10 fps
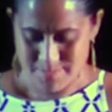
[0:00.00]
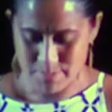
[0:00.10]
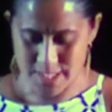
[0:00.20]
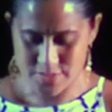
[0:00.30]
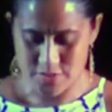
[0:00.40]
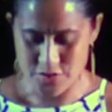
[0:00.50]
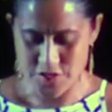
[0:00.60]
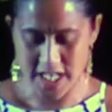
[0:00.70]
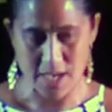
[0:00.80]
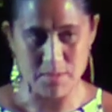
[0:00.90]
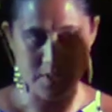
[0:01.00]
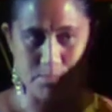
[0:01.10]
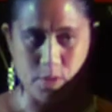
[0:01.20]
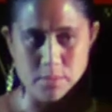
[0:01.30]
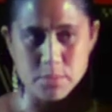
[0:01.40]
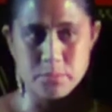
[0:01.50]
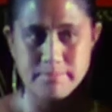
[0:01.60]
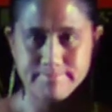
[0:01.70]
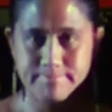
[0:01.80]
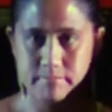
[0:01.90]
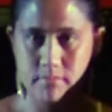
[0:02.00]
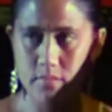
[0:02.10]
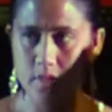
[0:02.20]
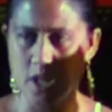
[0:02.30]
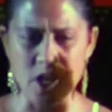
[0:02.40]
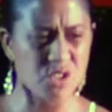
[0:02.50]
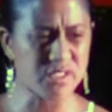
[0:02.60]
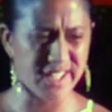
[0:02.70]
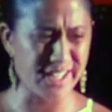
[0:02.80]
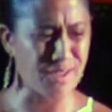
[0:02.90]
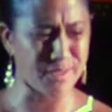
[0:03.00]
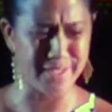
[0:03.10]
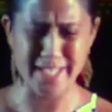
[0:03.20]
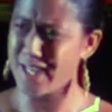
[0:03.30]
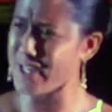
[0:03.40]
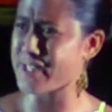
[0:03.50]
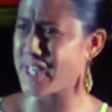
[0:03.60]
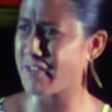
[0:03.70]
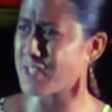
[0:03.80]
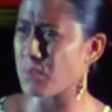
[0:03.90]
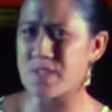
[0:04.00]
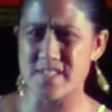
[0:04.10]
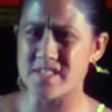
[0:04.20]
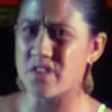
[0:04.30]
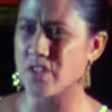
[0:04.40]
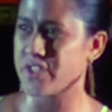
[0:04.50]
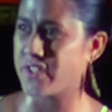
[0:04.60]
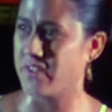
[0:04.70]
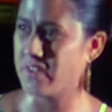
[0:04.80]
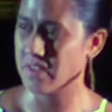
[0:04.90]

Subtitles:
bless her, she gave me this Bible. I looked at it and I was like, "Are you serious? What's this going to do?"